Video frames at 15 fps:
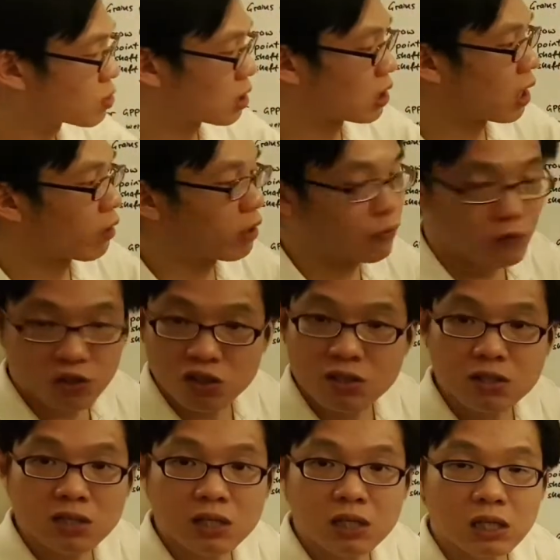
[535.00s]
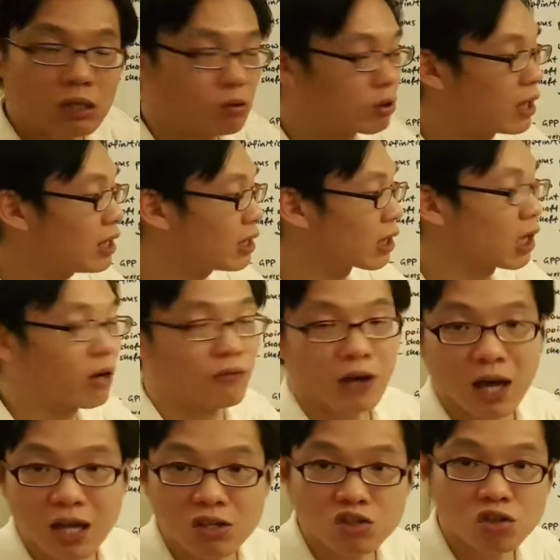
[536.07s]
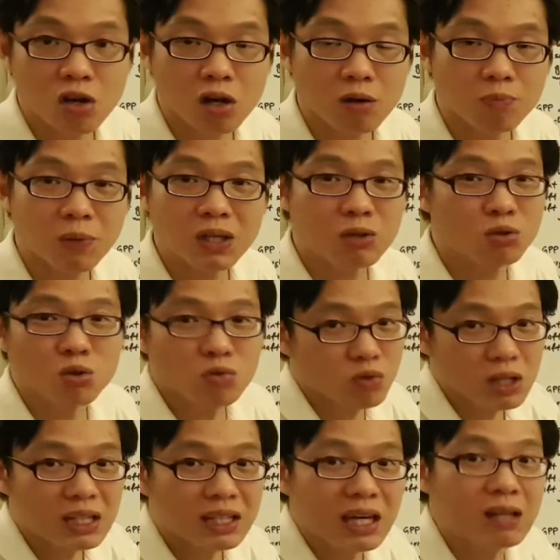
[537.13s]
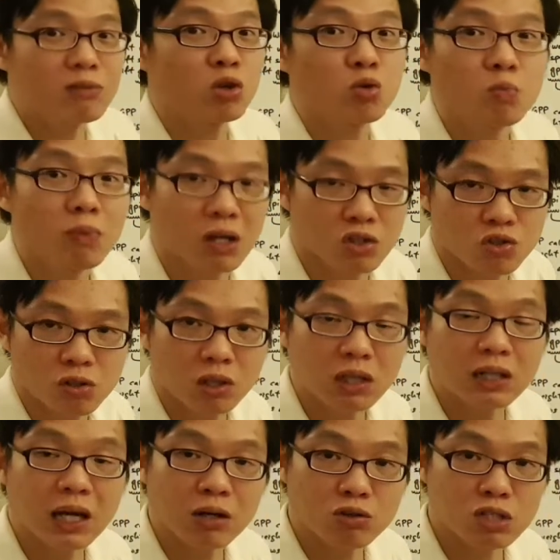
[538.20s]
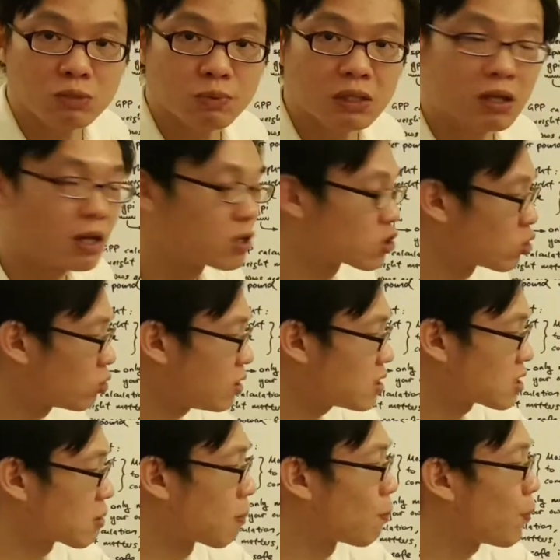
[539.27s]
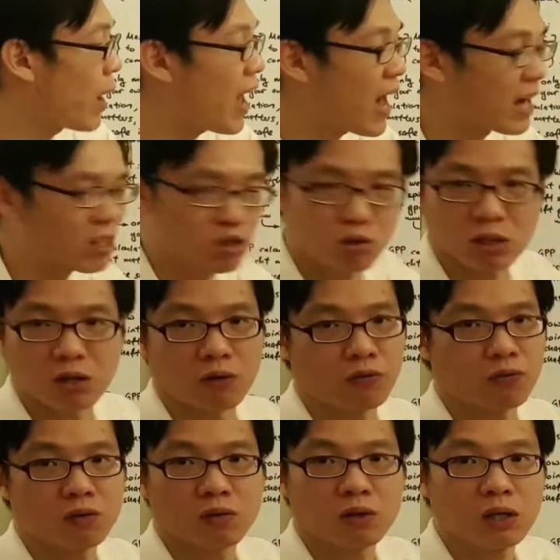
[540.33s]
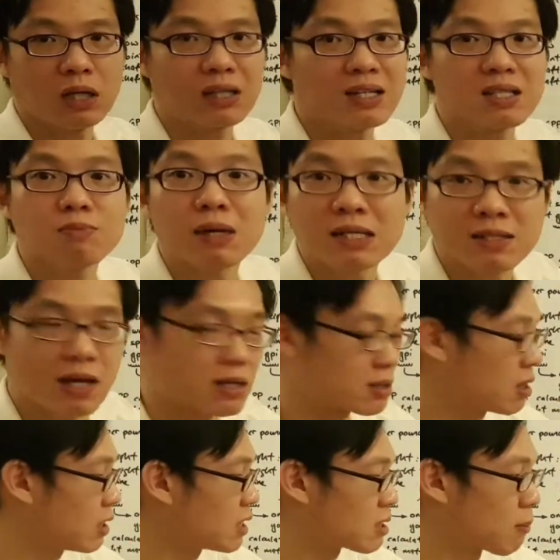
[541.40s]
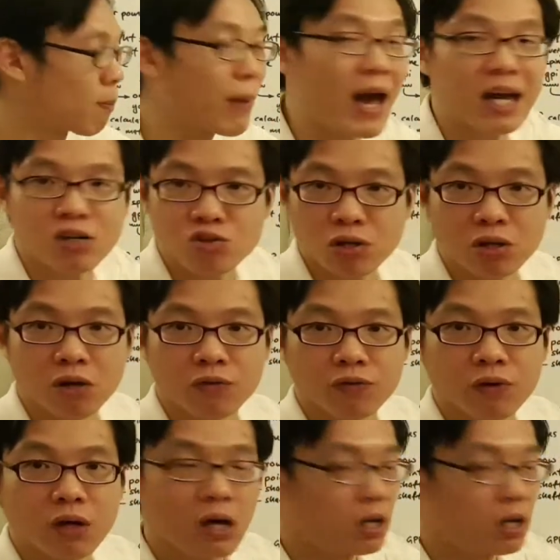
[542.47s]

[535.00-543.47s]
lose a lot of efficiency, you gain a lot of hand shock, but you don't really gain too much in arrow speed. So this is a bad trade-off. It doesn't make sense. It is a bad trade-off.